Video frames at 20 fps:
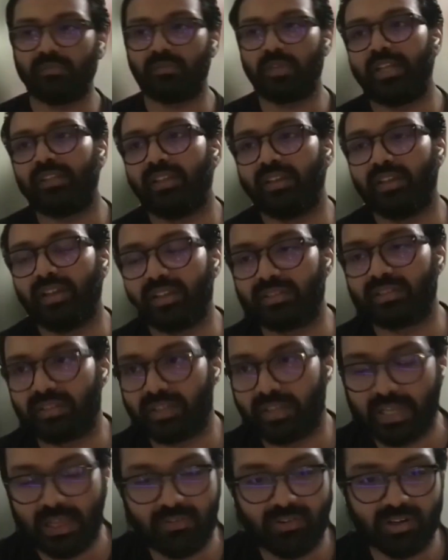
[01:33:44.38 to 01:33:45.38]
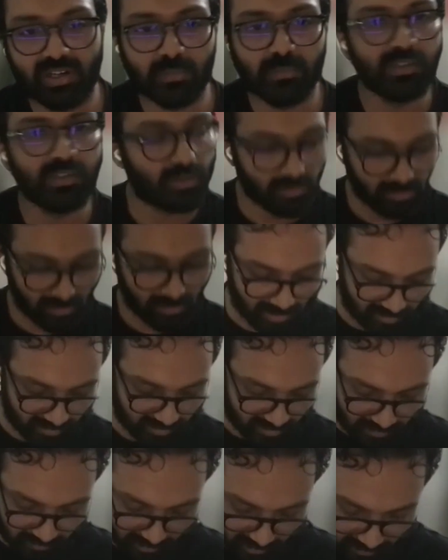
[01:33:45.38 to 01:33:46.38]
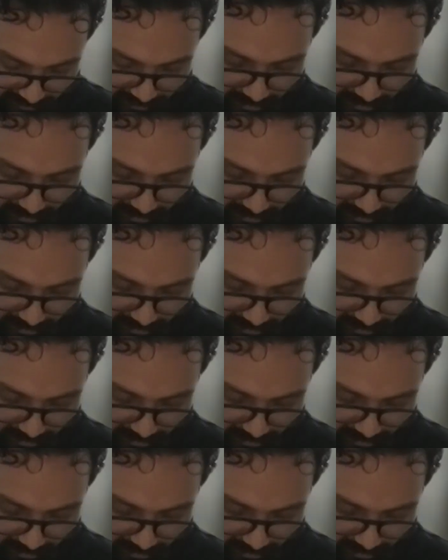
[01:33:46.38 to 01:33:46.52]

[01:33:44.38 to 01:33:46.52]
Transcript: I think it's inevitable too. Like even